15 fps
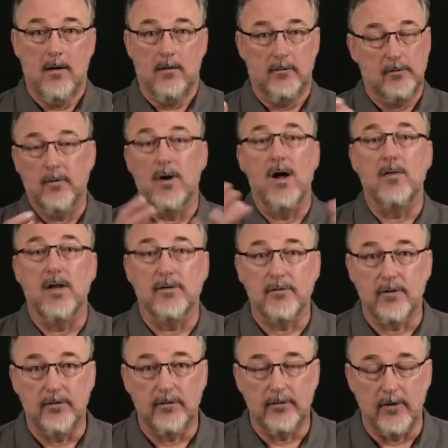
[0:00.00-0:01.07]
So now let's
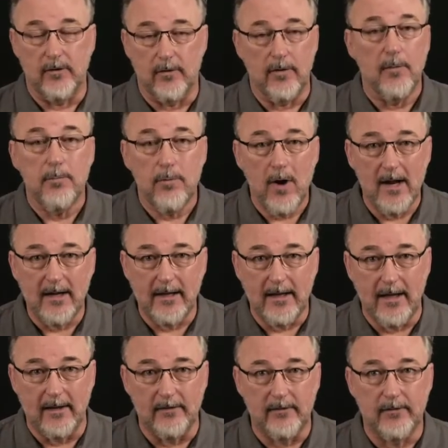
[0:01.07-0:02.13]
consider the
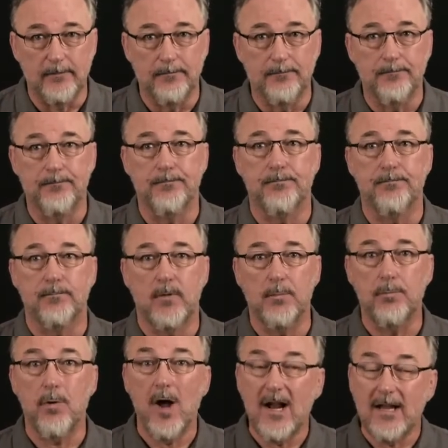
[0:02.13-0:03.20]
predicate. The
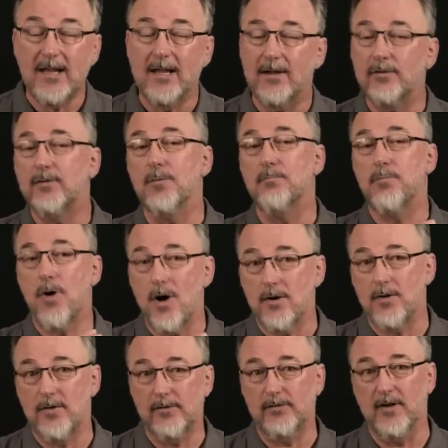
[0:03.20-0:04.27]
predicate is the part of
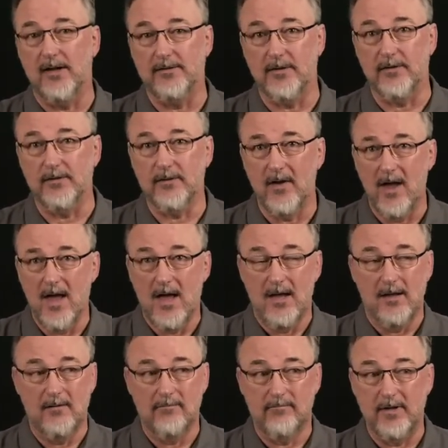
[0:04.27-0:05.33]
the sentence
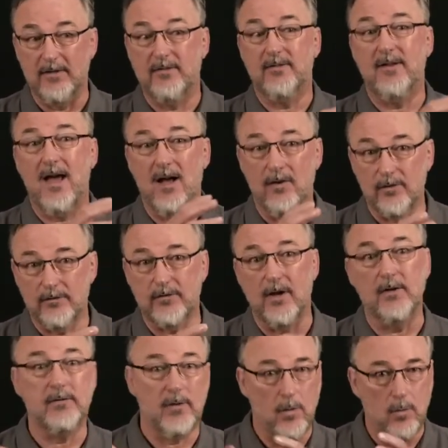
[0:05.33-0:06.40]
that tells
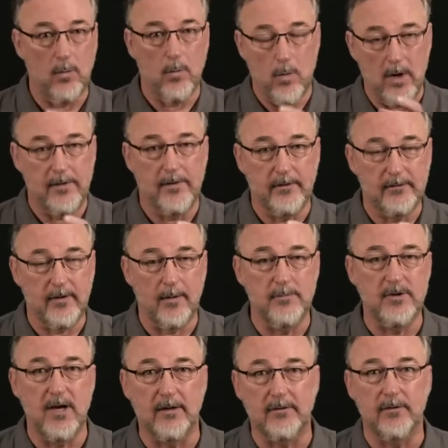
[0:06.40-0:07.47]
us what the
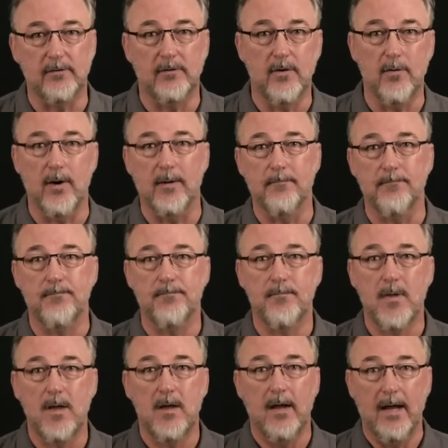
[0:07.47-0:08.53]
subject is doing.
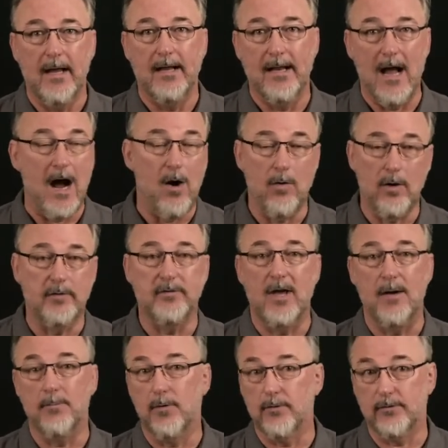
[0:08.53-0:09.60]
In our
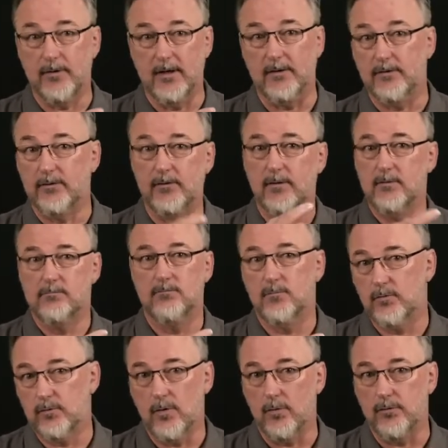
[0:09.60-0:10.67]
examples, it's
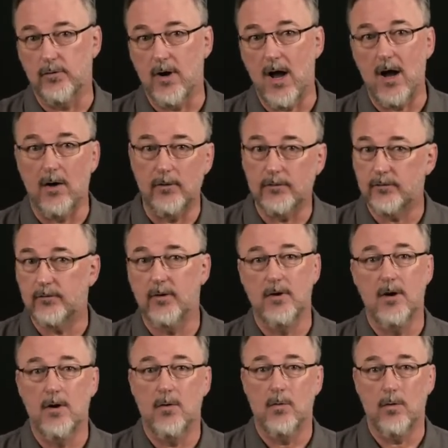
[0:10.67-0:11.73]
sold her house,
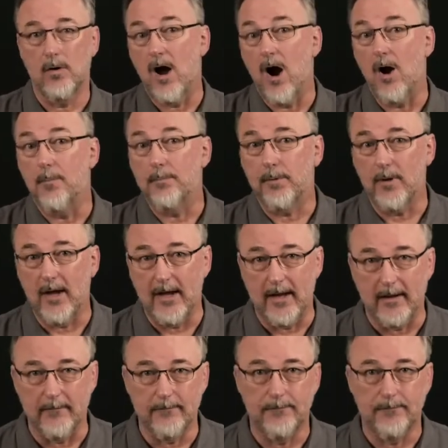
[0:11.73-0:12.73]
or are playing.